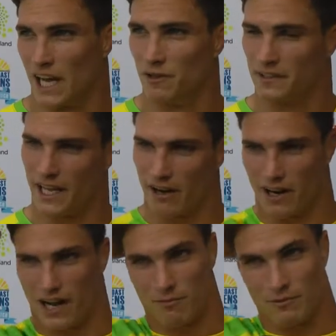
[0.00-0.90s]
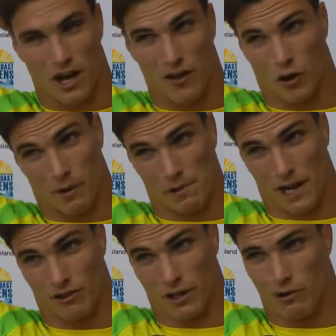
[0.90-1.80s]
effort there. I thought we
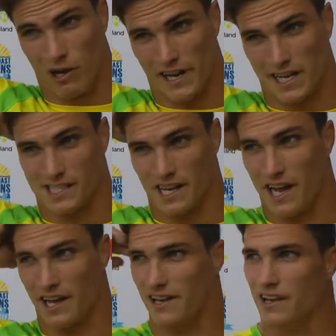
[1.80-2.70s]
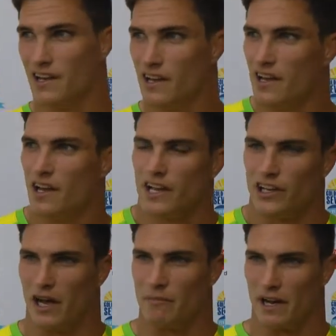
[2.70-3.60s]
played really well yesterday, and
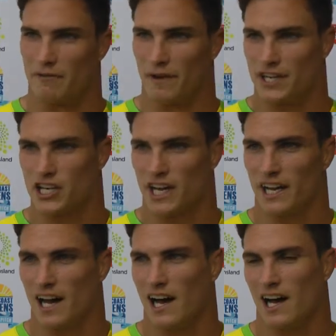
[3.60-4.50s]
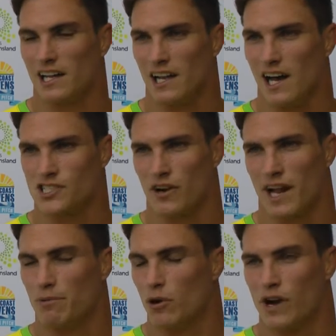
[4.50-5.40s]
to beat Fiji last one
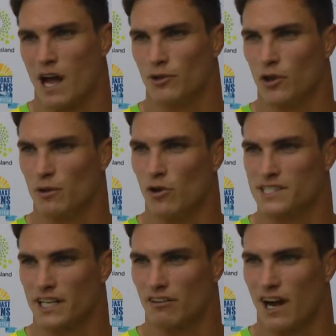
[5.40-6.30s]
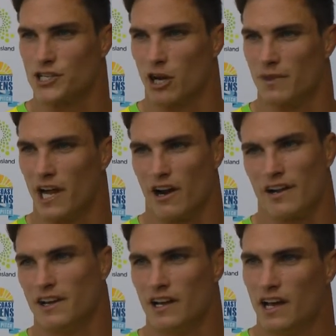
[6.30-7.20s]
in our pool game, I thought the boys did a great job there,
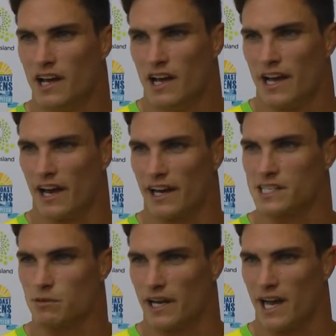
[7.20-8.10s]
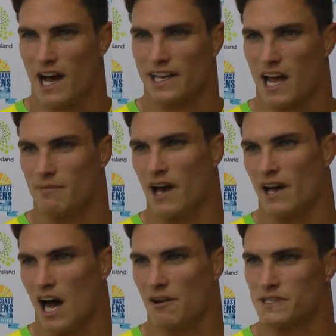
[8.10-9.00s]
and I guess we came
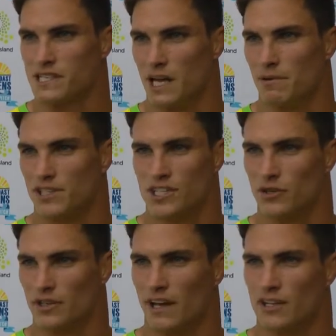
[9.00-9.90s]
out half asleep and just couldn't get